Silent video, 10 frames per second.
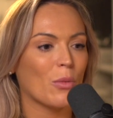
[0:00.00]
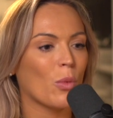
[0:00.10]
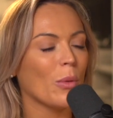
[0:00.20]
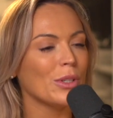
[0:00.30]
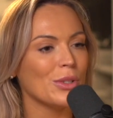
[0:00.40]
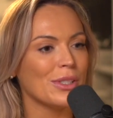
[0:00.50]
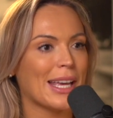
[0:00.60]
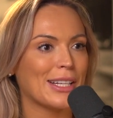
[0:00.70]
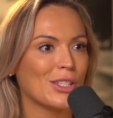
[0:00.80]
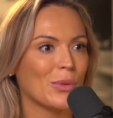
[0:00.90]
what would you
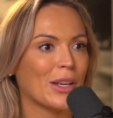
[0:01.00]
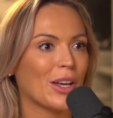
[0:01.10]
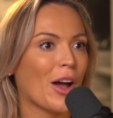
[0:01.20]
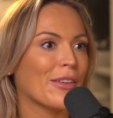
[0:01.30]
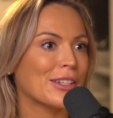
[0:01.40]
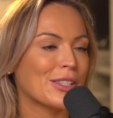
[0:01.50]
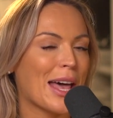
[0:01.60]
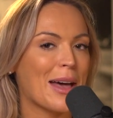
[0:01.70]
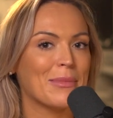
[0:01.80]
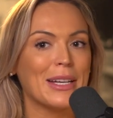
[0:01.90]
say to encourage
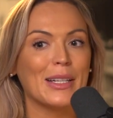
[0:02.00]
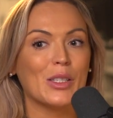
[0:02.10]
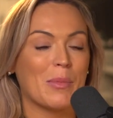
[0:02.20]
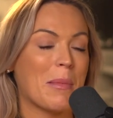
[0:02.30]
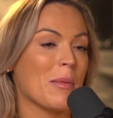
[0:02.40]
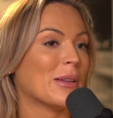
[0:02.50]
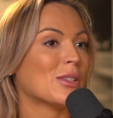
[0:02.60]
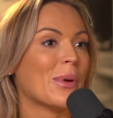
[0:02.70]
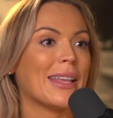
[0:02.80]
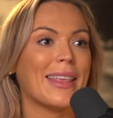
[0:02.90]
them to maybe
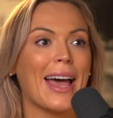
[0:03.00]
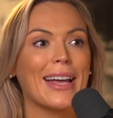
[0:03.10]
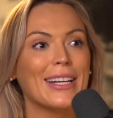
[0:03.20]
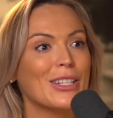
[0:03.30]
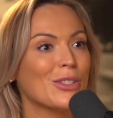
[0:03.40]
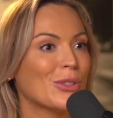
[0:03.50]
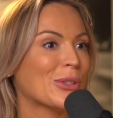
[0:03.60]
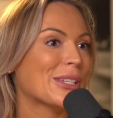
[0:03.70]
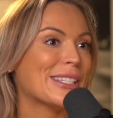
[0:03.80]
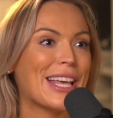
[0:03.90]
persuade their
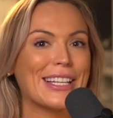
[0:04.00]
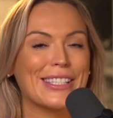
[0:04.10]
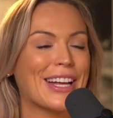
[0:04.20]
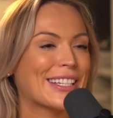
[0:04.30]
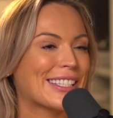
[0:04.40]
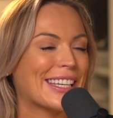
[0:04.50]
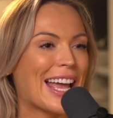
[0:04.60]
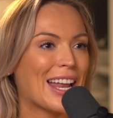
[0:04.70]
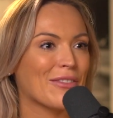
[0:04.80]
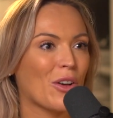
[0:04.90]
daughters, their sons to
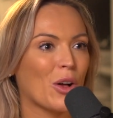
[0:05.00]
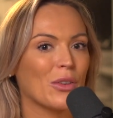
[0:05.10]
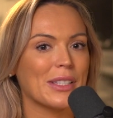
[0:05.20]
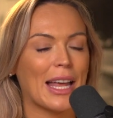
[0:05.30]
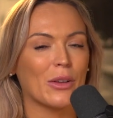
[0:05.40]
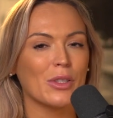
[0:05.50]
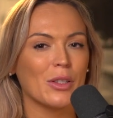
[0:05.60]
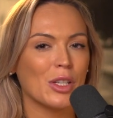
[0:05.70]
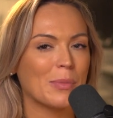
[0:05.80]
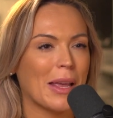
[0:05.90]
get involved, and also
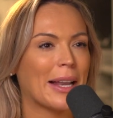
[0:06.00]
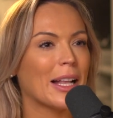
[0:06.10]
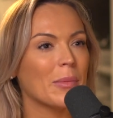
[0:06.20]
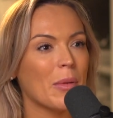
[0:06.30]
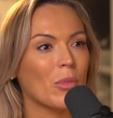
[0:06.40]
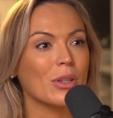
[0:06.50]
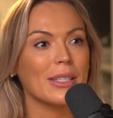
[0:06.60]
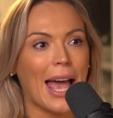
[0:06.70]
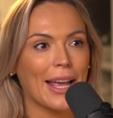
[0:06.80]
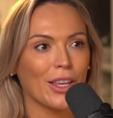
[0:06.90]
just be a little bit more
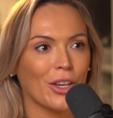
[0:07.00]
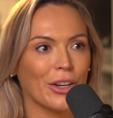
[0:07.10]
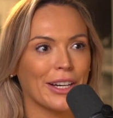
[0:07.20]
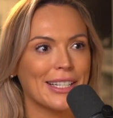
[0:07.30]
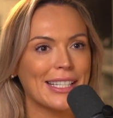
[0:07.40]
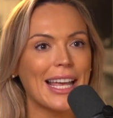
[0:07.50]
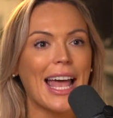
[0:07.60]
tech curious